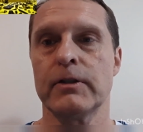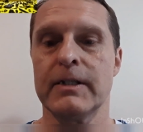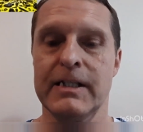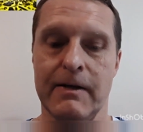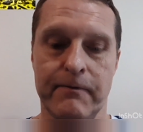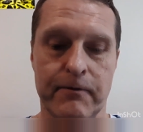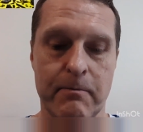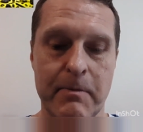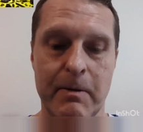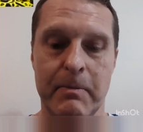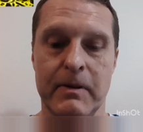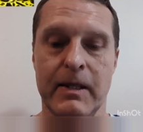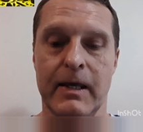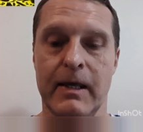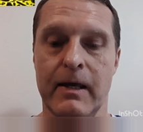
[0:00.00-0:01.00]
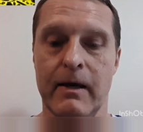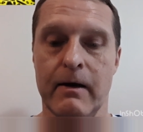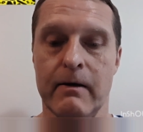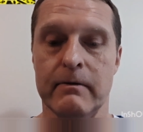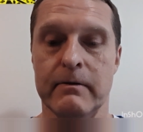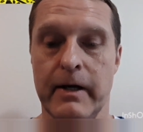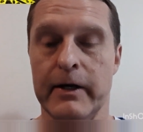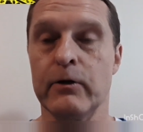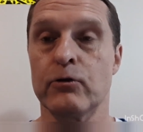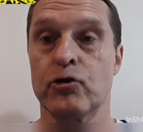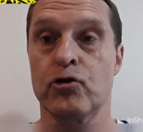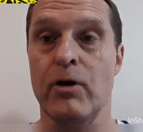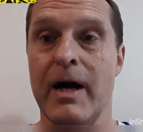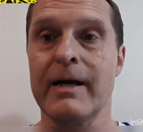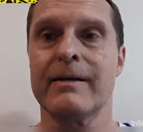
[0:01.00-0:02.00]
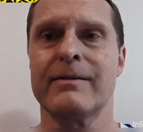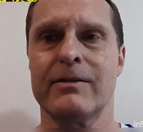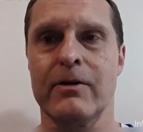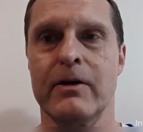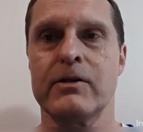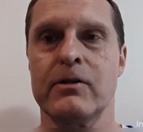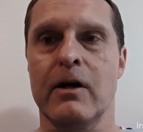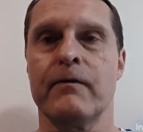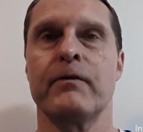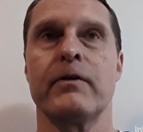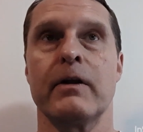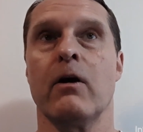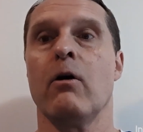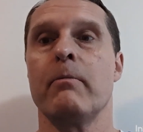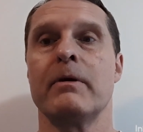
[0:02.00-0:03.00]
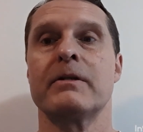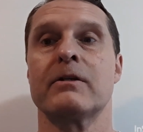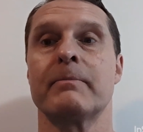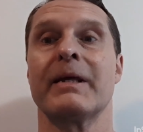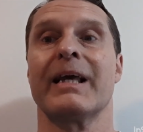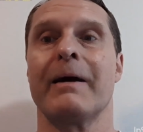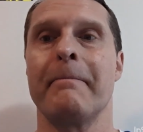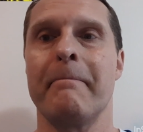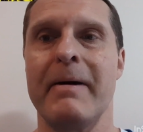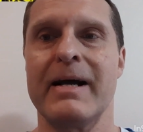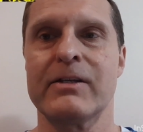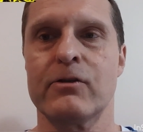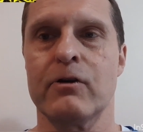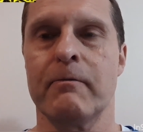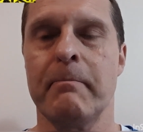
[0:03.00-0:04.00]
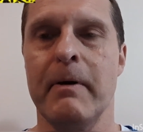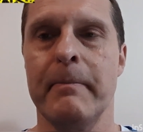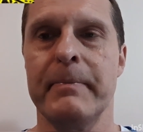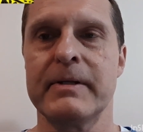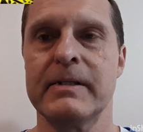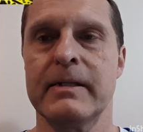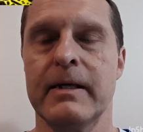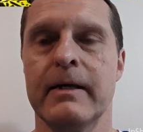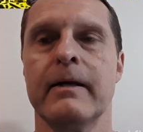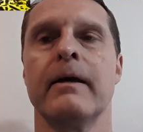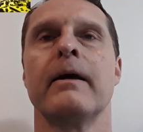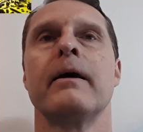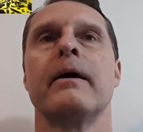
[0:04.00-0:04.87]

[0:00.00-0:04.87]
except for maybe the title track starts off and you think, oh, maybe it's going to be like a Master of Puppets thing.